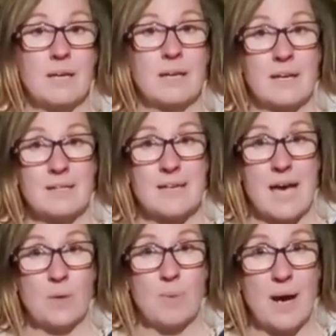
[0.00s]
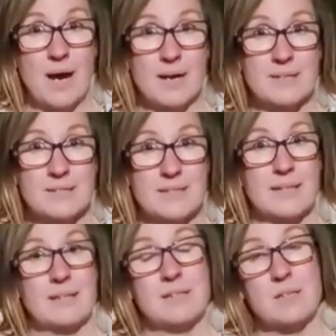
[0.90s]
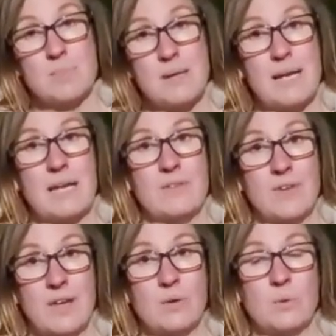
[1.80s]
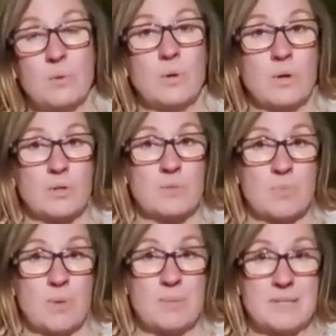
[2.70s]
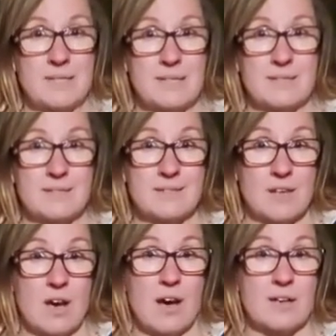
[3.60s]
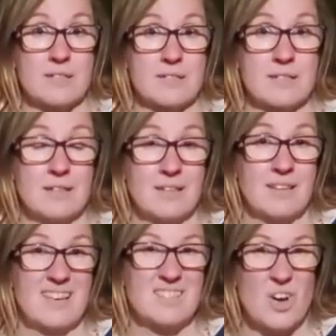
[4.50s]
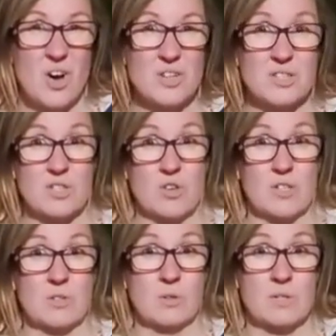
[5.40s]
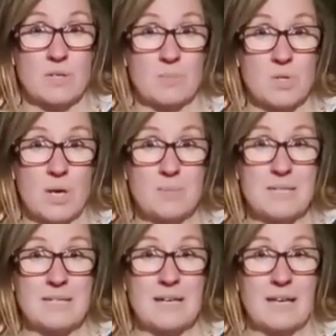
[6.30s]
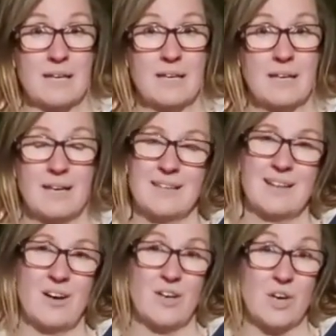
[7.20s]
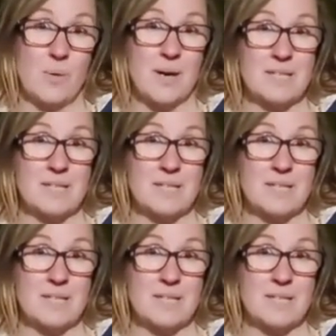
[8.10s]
could help us to believe in all God's promises to us. It's hard to trust God sometimes, isn't it? I know I